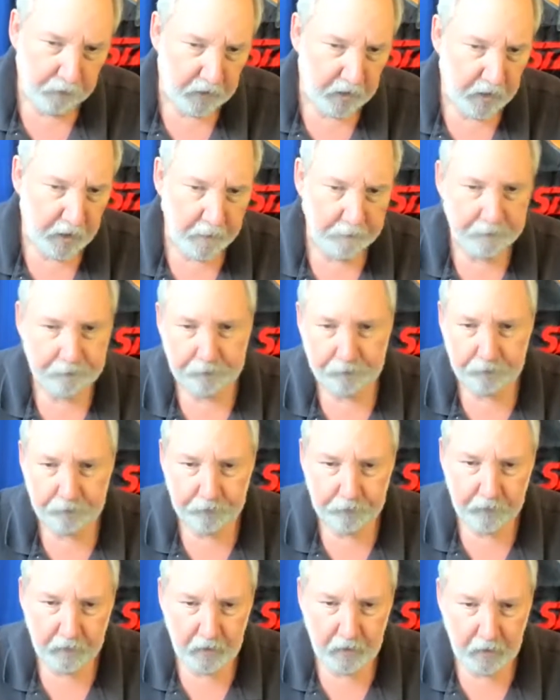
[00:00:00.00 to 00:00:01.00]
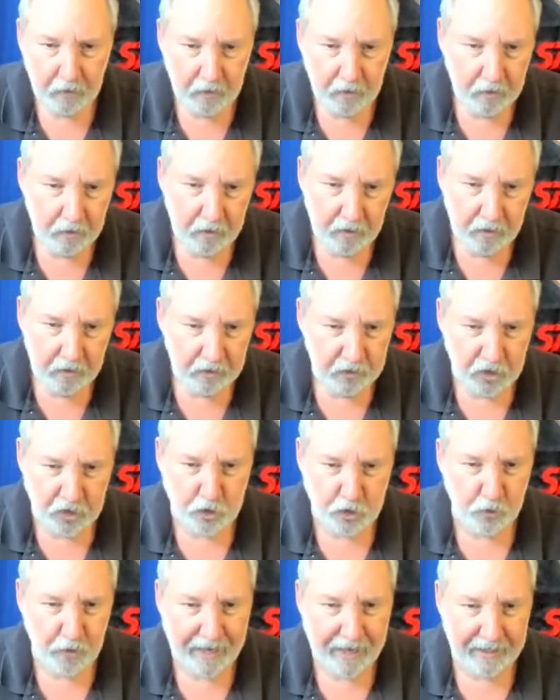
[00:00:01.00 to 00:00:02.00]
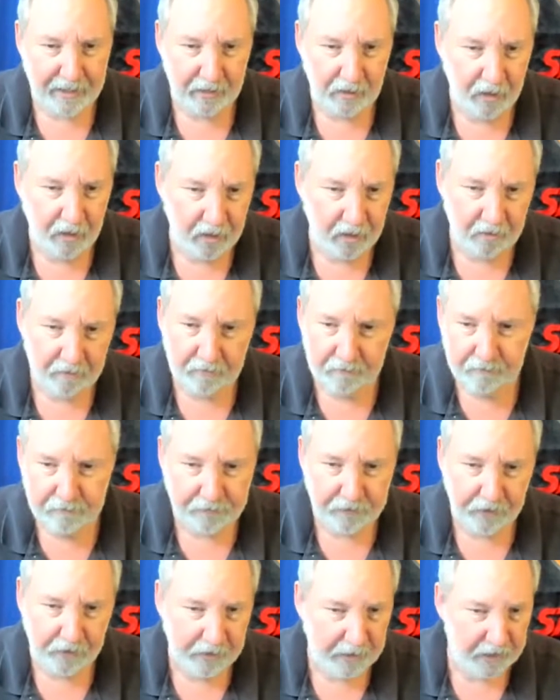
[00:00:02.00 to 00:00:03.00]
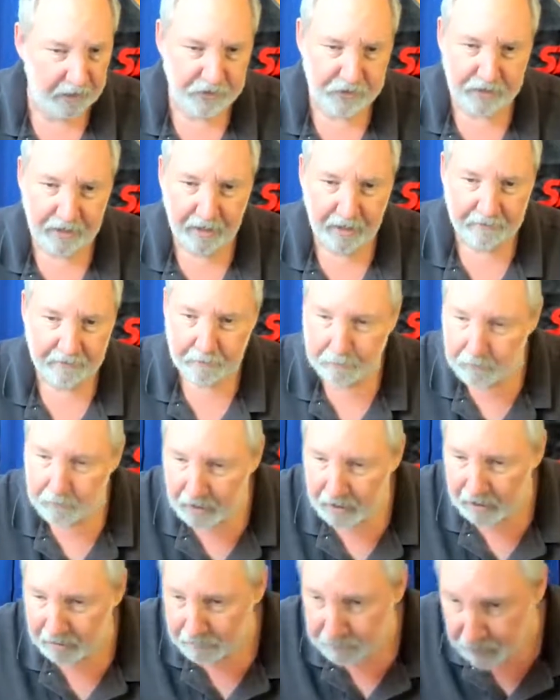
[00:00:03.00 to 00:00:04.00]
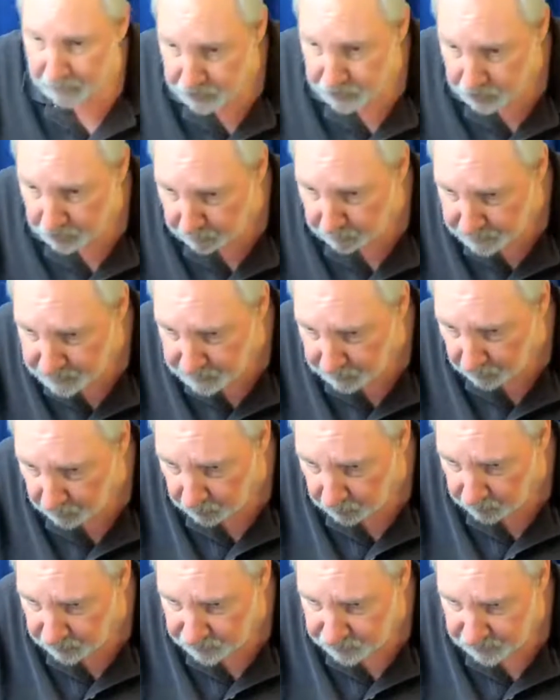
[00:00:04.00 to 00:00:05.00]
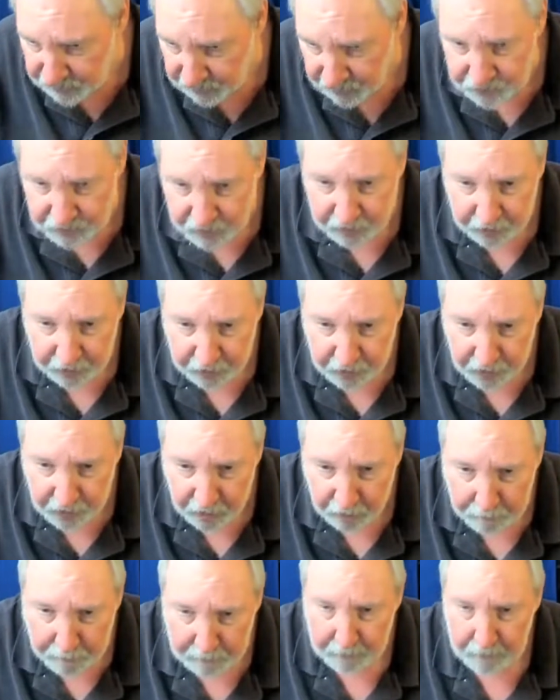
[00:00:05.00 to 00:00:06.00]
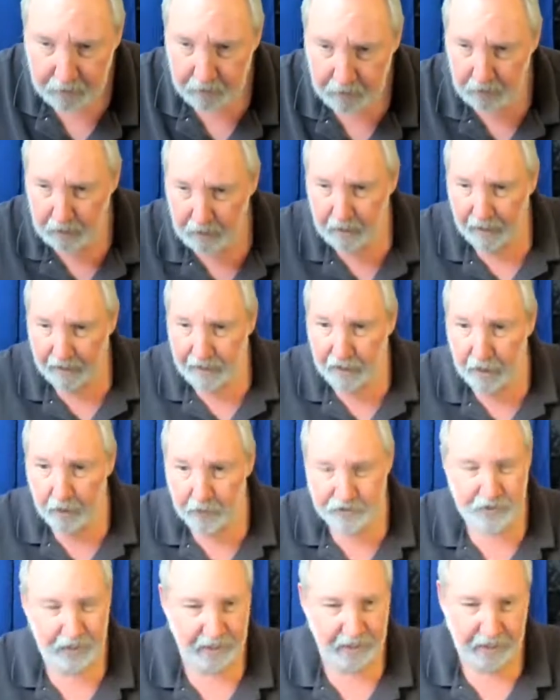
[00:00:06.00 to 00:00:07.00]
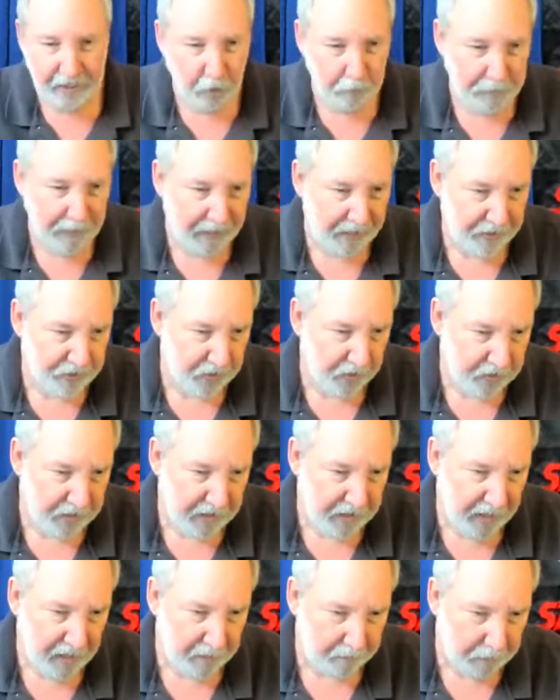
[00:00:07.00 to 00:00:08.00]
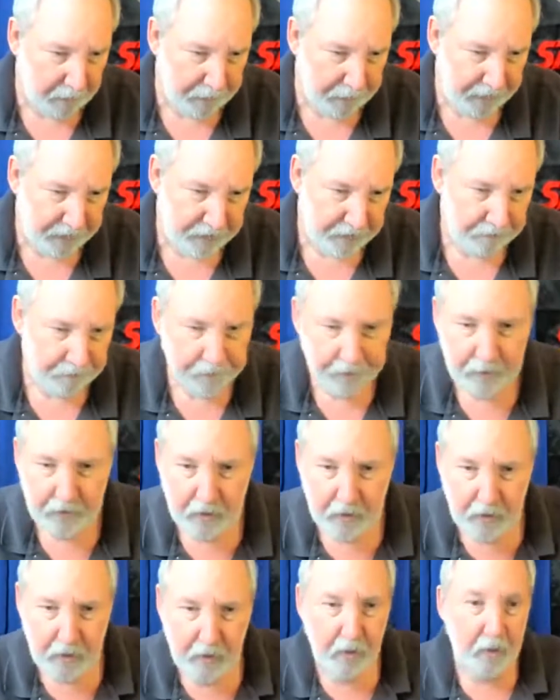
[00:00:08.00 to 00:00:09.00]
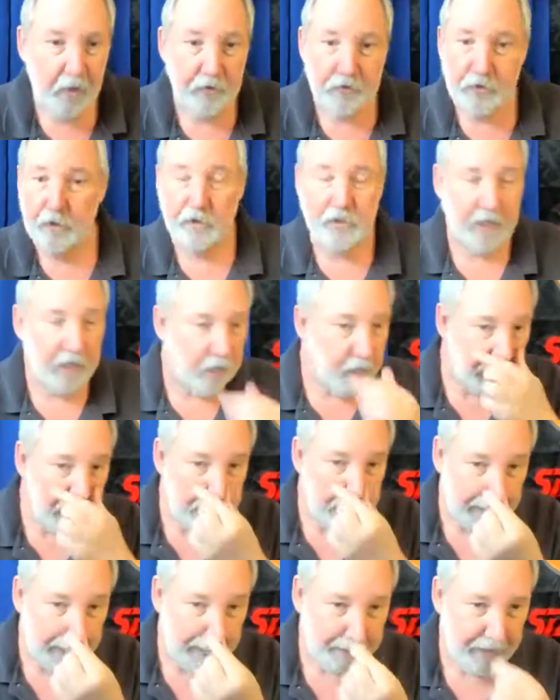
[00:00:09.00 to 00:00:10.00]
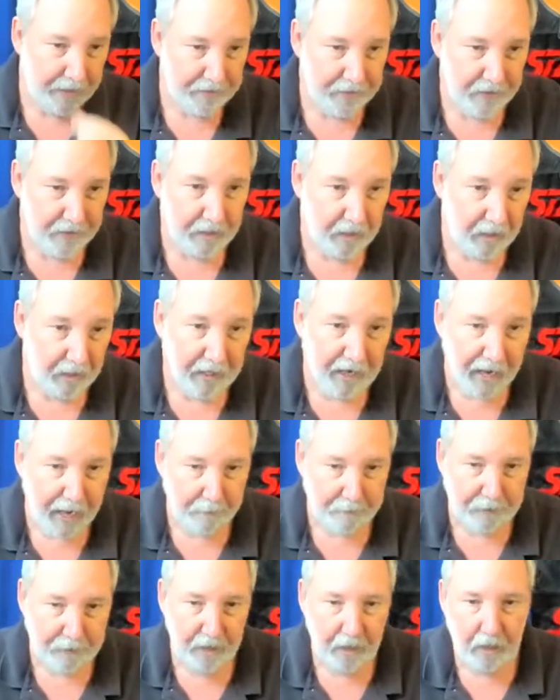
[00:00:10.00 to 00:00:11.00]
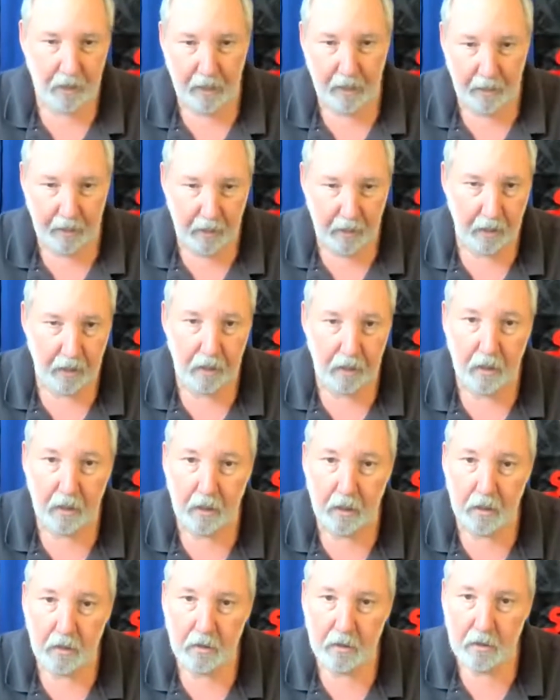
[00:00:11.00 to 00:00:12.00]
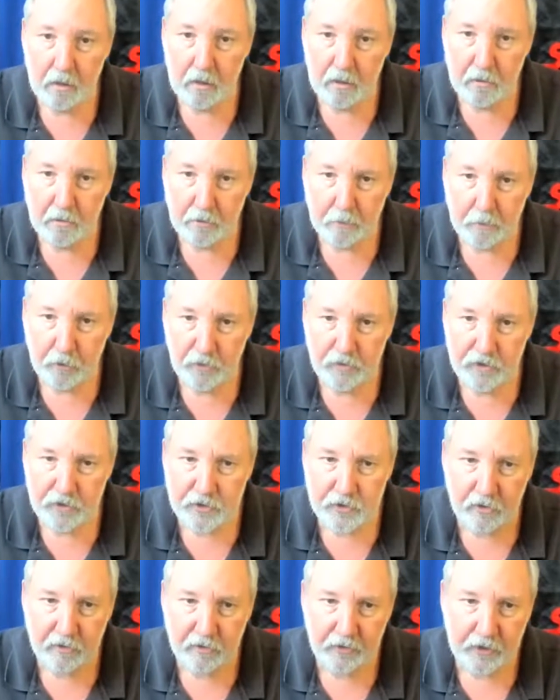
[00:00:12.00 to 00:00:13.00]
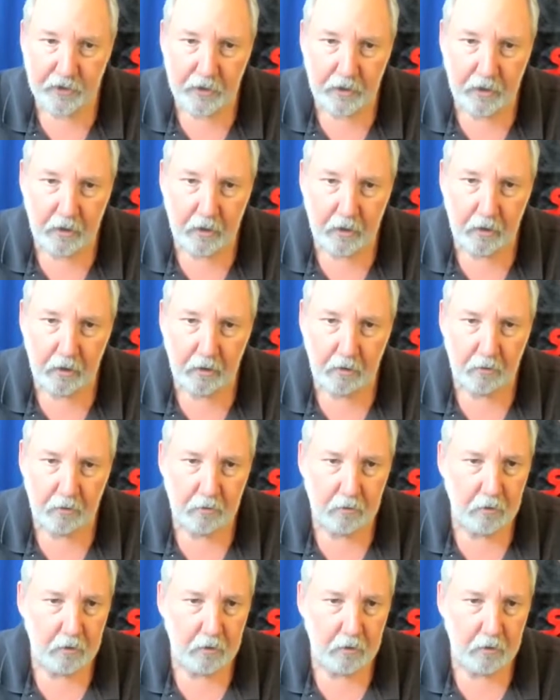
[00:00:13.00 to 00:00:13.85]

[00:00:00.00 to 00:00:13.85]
Eh, just dragging along, filling in stuff. I'm not, I'm not sure how much longer this thing is going to go, but I know it's not going to go past our time limit. So I'll tell you what, I'm going to let that thing copy and move this over here.